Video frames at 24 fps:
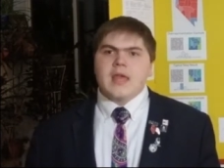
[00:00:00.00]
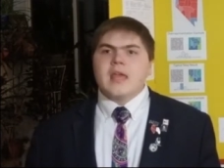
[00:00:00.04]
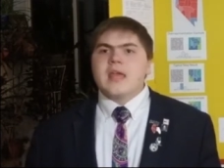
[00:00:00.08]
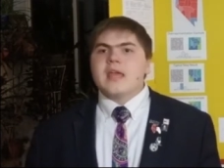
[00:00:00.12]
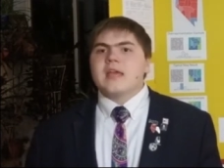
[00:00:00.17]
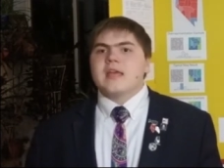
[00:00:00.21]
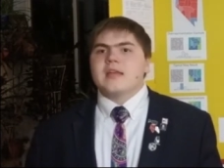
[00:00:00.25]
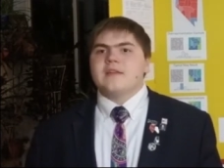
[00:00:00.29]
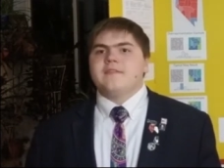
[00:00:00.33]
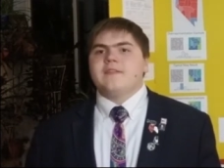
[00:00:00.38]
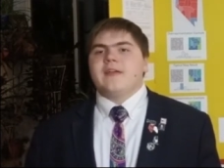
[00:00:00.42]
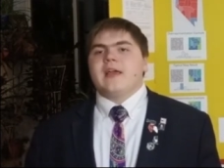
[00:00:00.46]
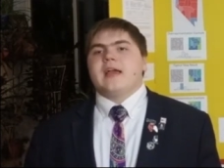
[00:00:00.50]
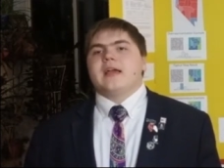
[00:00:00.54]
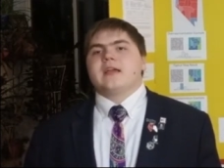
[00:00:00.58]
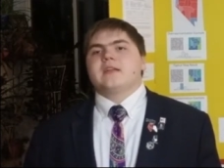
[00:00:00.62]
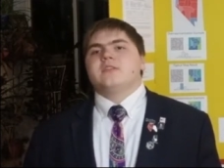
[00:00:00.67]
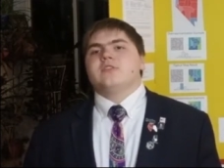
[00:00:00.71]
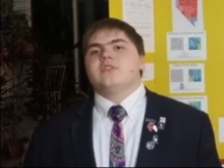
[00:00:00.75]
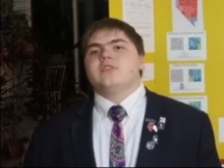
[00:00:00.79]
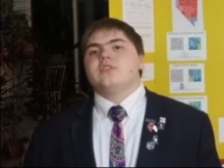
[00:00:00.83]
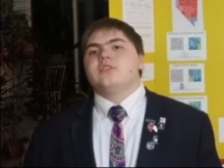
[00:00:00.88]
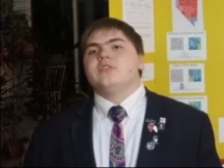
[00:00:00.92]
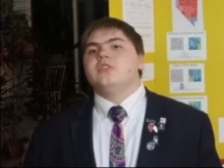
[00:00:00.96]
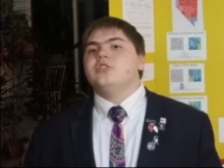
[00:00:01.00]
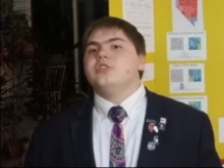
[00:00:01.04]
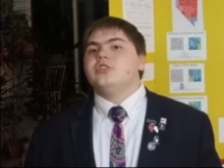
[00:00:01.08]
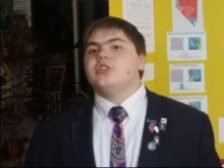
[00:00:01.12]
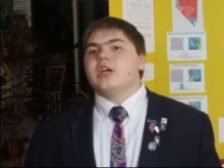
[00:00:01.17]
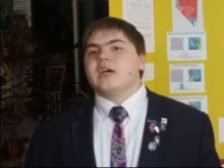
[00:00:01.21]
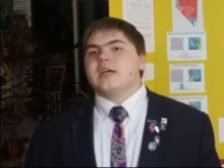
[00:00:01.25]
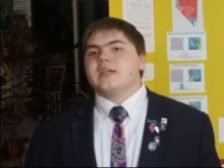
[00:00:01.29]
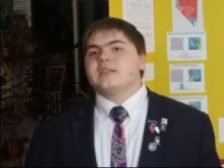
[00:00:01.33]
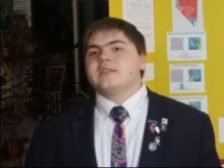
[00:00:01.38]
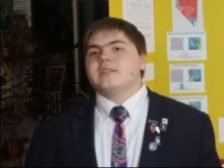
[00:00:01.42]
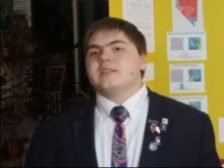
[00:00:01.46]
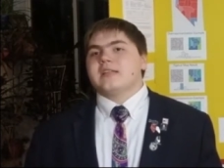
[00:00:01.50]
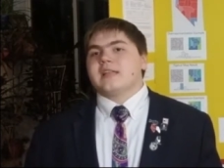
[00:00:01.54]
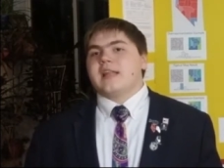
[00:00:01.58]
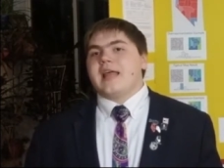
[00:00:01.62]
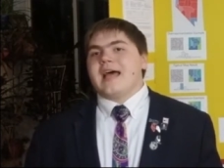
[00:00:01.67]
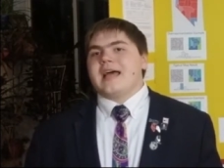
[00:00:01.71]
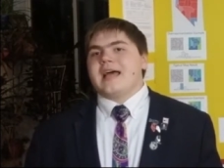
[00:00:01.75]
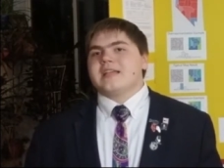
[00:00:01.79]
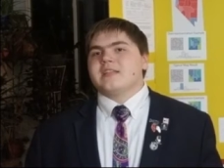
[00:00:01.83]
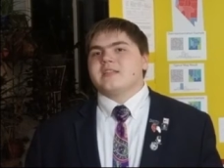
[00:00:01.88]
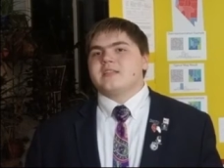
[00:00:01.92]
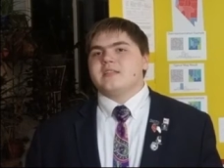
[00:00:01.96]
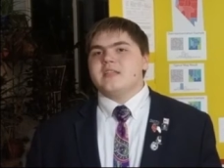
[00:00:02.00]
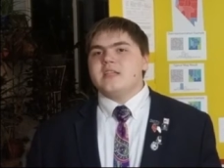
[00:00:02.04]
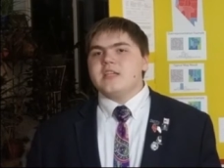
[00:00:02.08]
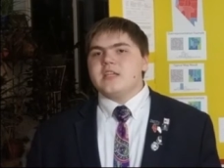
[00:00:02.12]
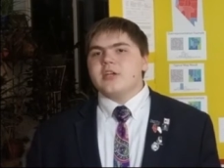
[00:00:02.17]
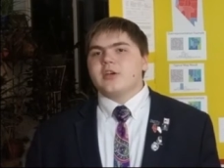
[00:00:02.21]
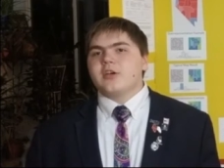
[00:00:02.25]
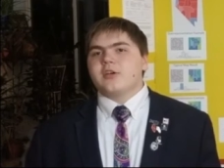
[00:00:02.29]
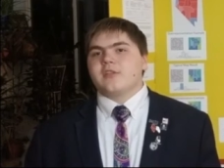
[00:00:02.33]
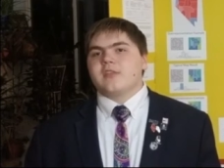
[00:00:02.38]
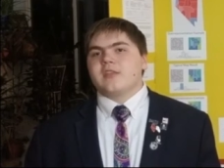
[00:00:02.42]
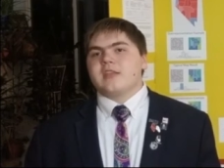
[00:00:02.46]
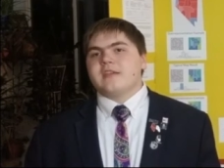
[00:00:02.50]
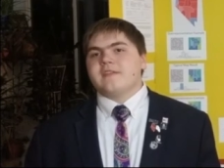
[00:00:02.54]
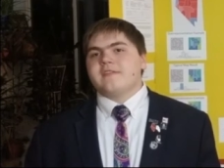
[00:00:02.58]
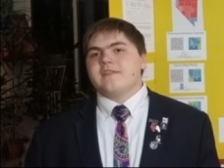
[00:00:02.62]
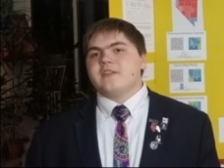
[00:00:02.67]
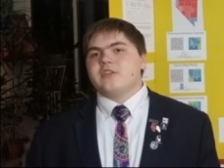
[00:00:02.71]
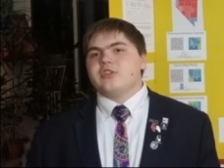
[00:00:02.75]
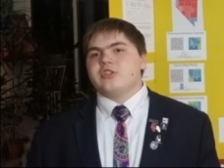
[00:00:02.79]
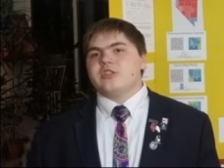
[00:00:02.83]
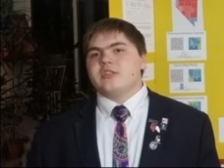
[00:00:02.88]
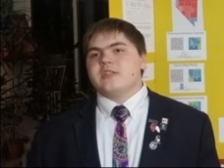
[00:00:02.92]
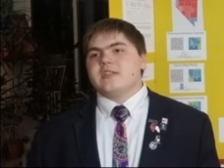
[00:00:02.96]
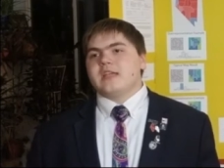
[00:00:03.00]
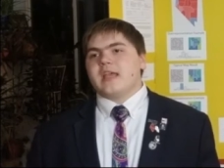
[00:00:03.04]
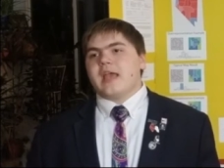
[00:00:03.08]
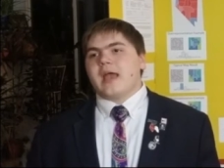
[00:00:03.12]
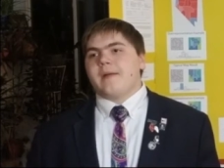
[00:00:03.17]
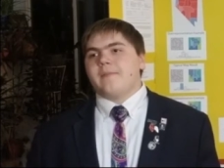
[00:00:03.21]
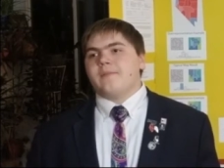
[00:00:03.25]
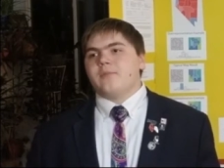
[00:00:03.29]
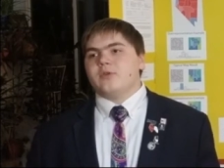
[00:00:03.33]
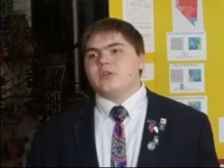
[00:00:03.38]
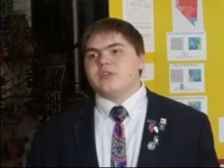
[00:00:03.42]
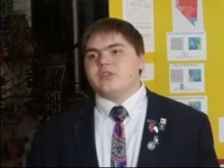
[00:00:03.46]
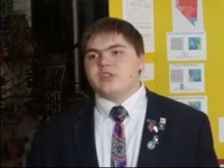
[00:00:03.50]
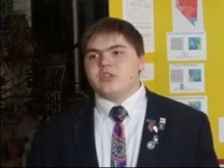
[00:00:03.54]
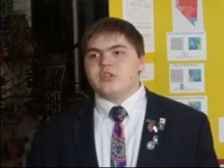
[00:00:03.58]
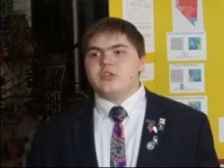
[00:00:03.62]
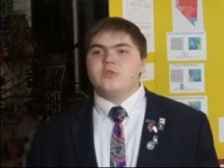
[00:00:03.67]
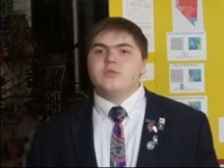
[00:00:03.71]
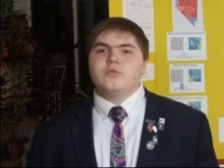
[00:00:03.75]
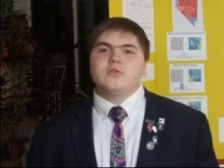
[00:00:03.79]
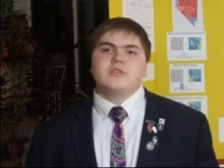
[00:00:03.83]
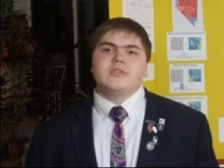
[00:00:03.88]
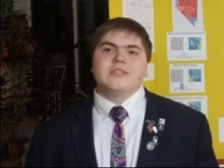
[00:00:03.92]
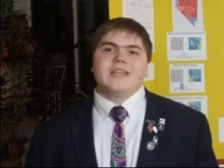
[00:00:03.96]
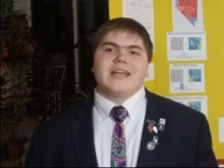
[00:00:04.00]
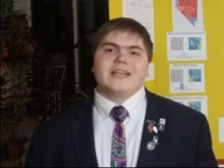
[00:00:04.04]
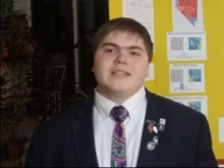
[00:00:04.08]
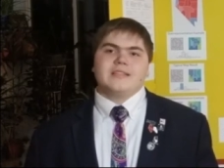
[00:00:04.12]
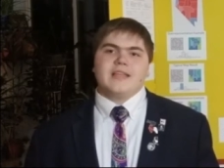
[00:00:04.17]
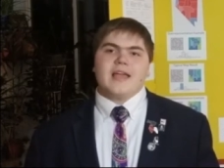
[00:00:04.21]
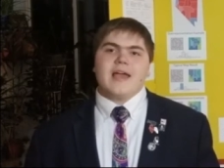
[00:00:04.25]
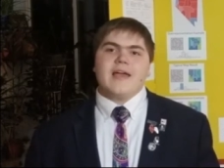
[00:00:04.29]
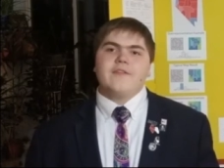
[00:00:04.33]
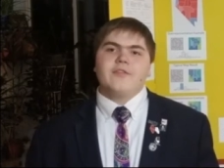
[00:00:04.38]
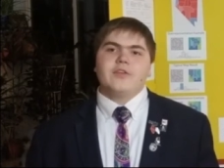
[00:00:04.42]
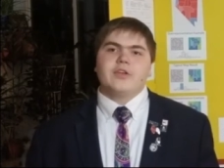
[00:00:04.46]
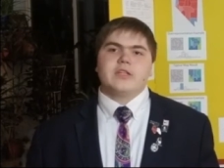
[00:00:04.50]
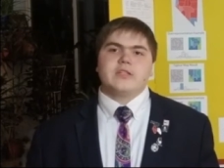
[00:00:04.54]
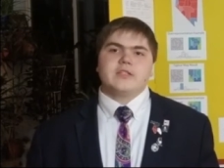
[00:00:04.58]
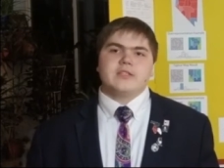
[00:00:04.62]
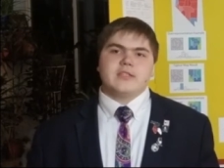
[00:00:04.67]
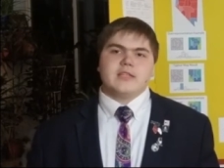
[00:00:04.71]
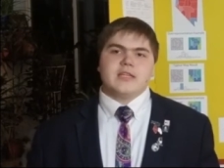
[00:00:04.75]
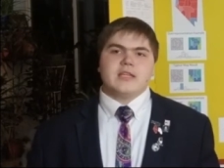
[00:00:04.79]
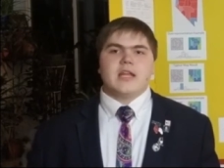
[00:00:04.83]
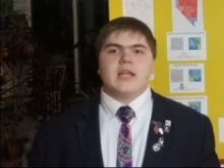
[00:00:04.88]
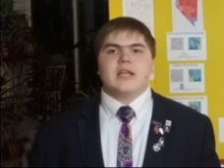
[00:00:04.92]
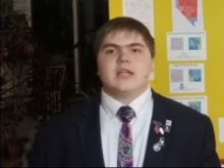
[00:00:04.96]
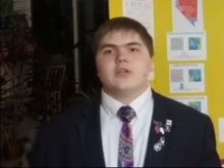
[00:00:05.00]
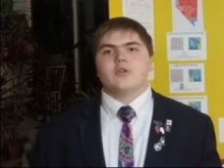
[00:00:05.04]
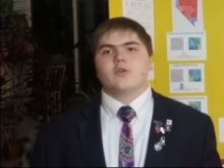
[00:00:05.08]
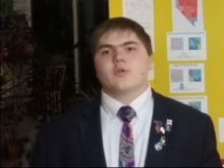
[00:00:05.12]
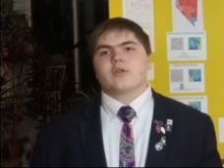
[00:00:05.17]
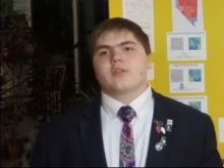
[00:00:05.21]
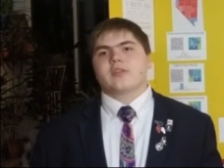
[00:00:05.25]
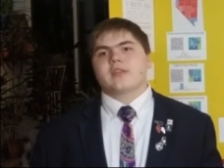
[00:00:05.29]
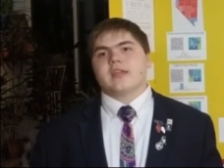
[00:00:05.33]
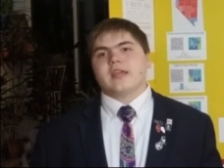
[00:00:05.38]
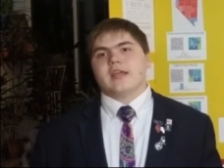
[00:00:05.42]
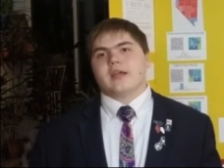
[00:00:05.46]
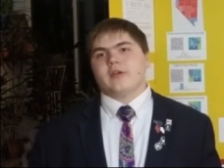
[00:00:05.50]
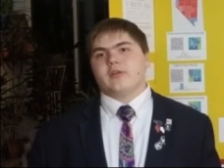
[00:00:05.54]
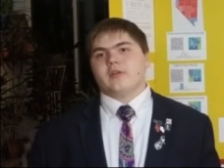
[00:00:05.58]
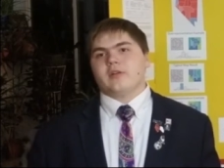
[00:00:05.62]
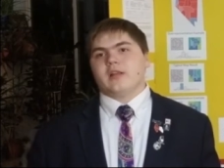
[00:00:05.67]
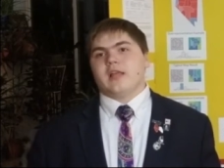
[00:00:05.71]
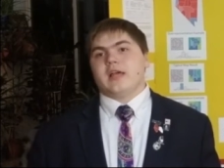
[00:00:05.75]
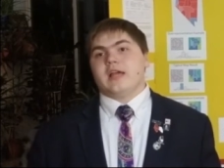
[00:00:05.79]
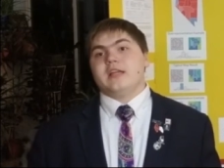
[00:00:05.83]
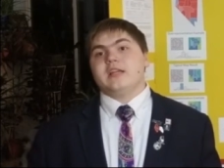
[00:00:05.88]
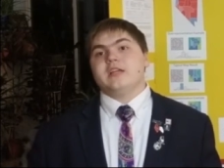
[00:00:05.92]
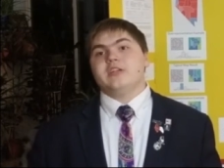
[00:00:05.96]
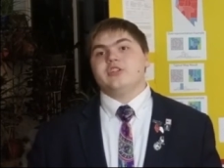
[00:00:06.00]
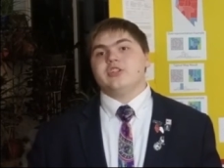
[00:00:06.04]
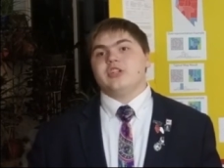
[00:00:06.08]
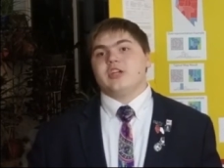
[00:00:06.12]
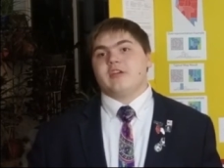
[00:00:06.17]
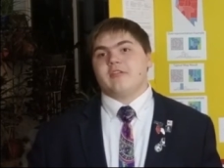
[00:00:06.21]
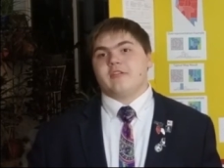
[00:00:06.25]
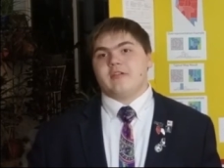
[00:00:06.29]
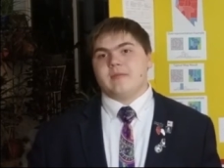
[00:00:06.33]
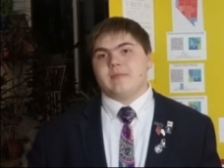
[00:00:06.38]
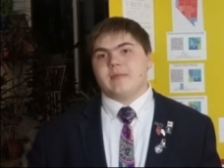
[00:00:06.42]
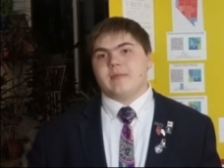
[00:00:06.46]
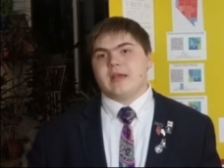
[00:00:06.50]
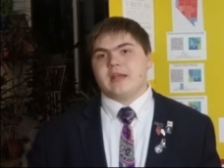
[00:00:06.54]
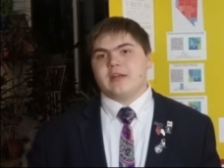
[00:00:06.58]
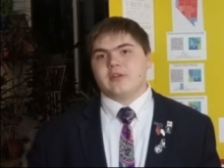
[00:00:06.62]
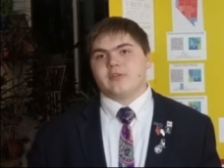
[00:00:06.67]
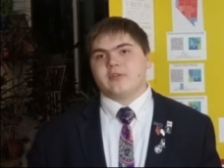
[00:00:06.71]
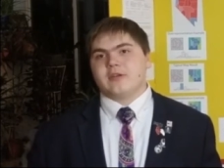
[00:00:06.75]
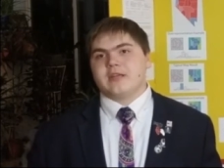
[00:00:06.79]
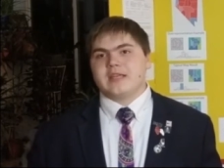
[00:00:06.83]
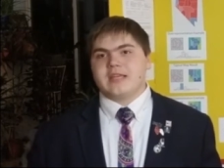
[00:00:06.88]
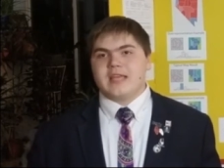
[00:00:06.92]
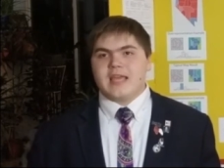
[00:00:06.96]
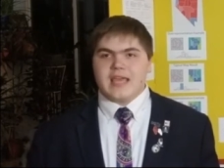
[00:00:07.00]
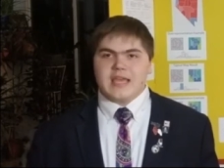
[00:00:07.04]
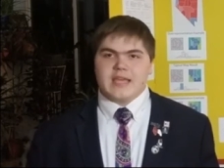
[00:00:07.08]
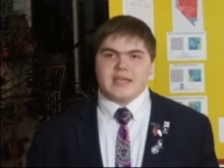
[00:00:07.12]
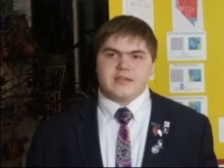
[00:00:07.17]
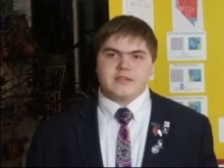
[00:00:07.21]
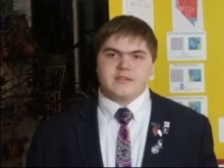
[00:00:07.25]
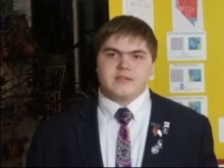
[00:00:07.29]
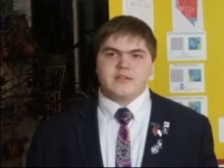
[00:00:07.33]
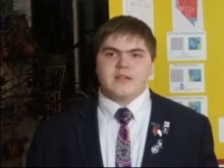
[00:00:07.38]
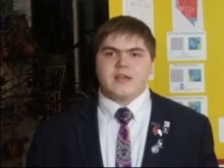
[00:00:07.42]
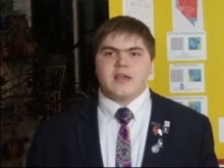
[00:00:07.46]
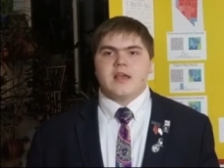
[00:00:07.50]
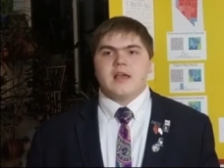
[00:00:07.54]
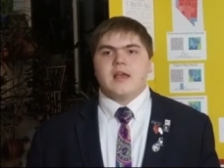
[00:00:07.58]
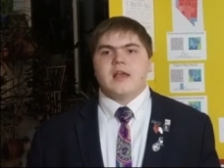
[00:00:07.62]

In fact, just last year, the efficiency gap was used as evidence in a North Carolina gerrymandering case